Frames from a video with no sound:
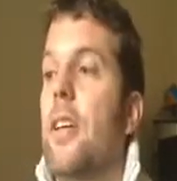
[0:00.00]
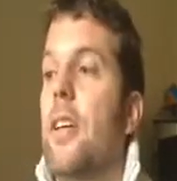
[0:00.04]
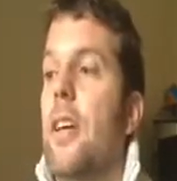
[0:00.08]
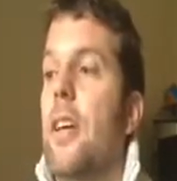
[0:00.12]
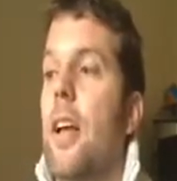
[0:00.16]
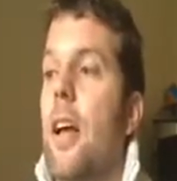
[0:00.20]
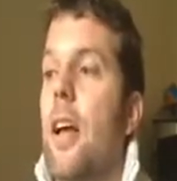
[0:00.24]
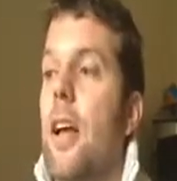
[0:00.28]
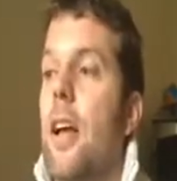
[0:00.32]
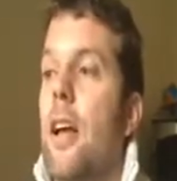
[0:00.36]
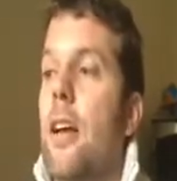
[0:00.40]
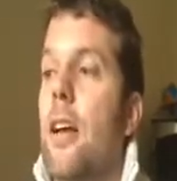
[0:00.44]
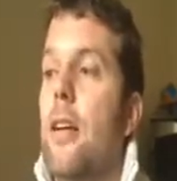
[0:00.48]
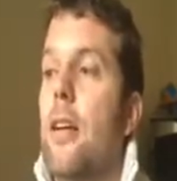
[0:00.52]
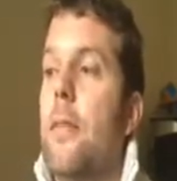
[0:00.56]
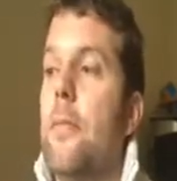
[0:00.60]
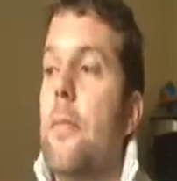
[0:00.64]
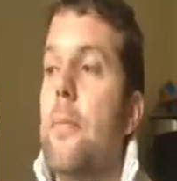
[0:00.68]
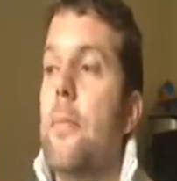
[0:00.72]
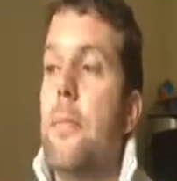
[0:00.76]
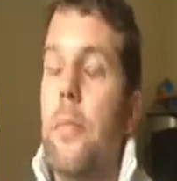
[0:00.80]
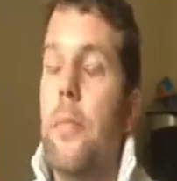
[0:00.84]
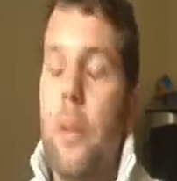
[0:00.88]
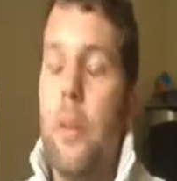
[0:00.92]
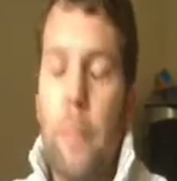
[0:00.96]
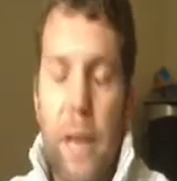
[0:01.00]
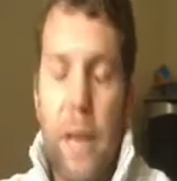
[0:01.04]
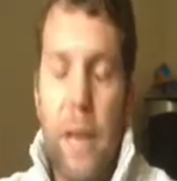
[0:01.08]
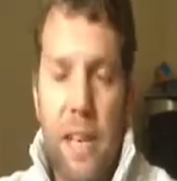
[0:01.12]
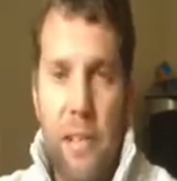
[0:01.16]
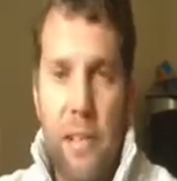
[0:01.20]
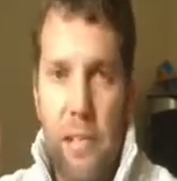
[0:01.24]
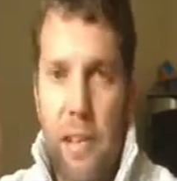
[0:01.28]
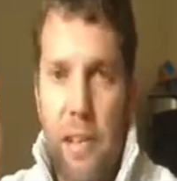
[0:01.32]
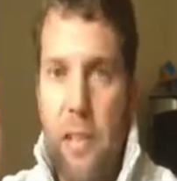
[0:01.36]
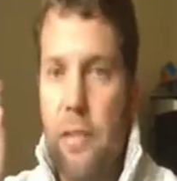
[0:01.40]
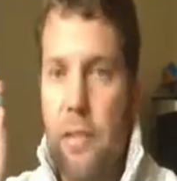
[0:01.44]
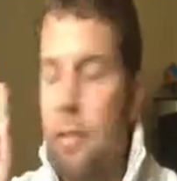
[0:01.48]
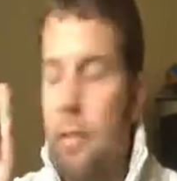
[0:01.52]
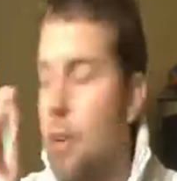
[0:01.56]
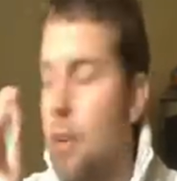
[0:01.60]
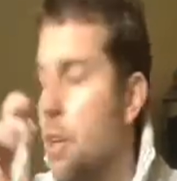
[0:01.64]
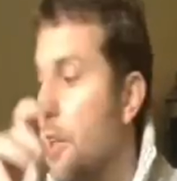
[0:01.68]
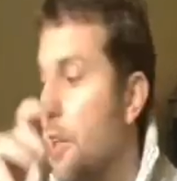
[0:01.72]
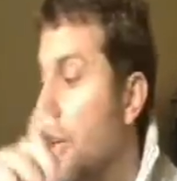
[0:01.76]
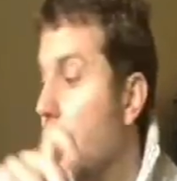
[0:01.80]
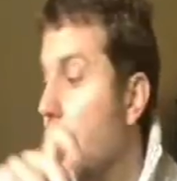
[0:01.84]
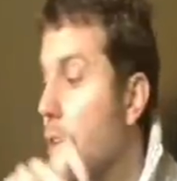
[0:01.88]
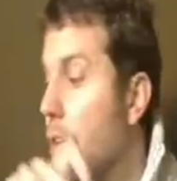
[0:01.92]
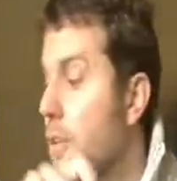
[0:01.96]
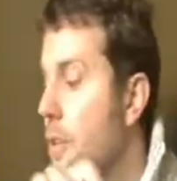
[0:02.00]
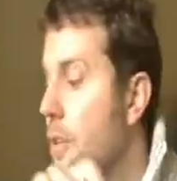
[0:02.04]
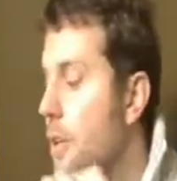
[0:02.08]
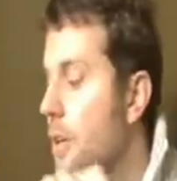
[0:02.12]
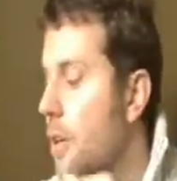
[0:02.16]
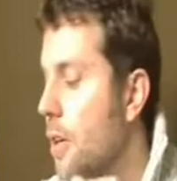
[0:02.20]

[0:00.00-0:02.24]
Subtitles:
The battery is very good.